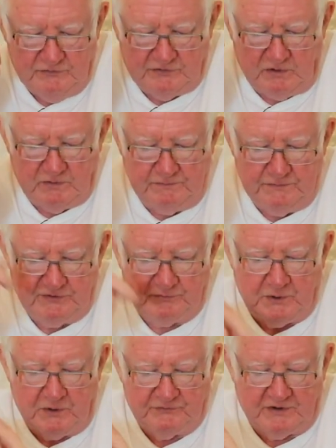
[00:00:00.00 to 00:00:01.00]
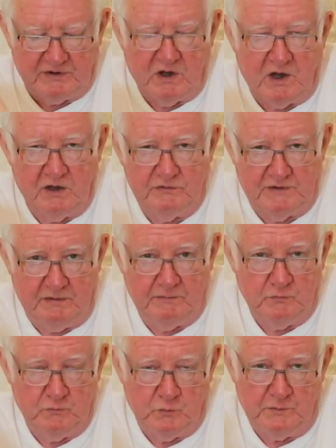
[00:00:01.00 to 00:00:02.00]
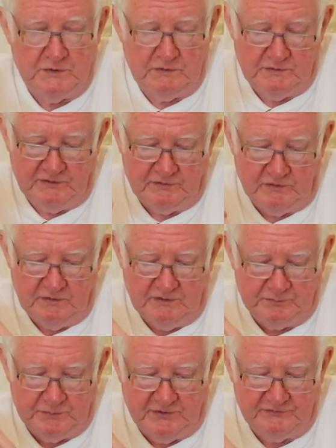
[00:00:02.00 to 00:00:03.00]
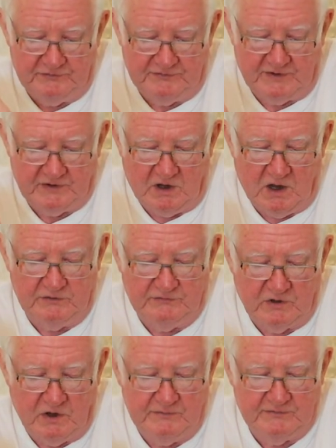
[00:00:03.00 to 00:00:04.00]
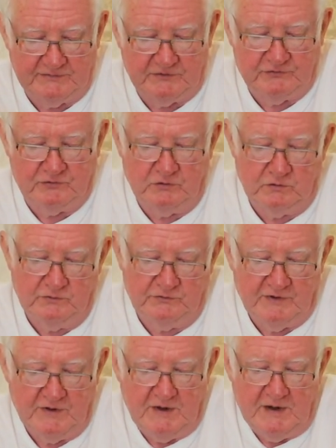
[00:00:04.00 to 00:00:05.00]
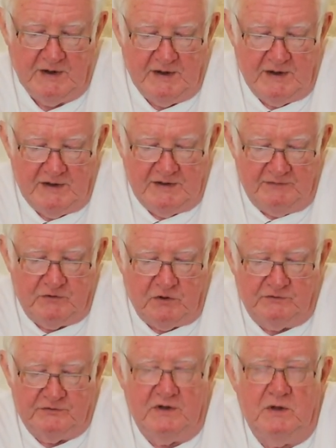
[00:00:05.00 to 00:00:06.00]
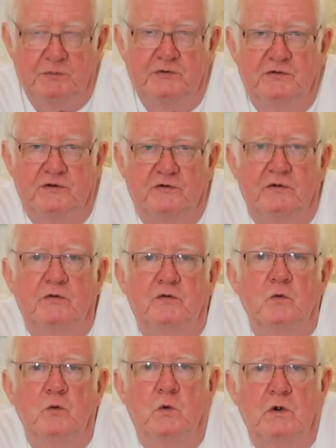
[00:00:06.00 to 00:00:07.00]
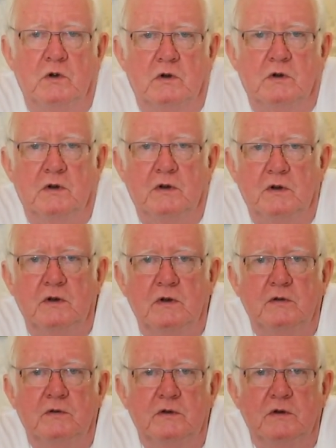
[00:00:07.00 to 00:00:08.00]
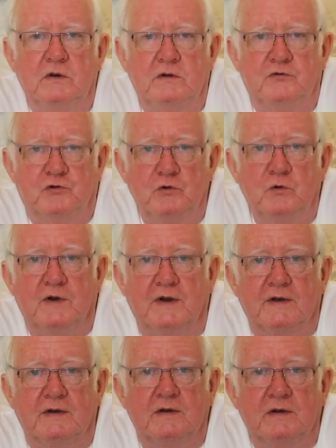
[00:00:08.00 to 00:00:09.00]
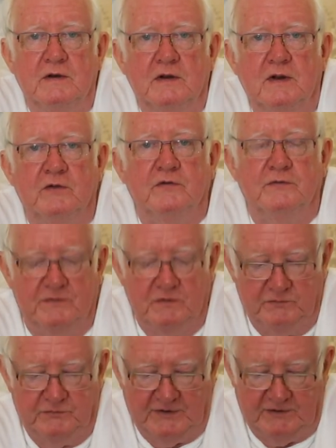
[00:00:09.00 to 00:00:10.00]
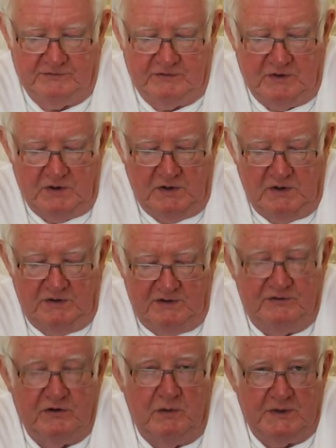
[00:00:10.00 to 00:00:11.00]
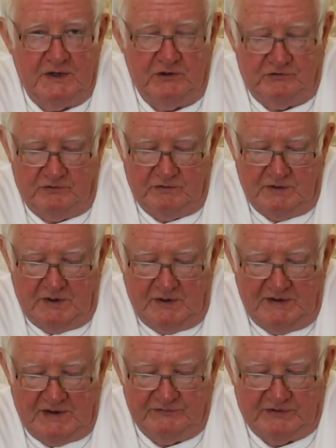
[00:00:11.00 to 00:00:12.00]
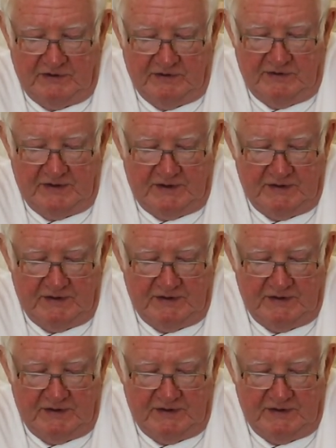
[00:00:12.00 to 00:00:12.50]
So this bloke's had hard, and woman, this person's had hard times, they've had struggles. They've got to their position through work, true grit, as the film says, determination. That's how they're there.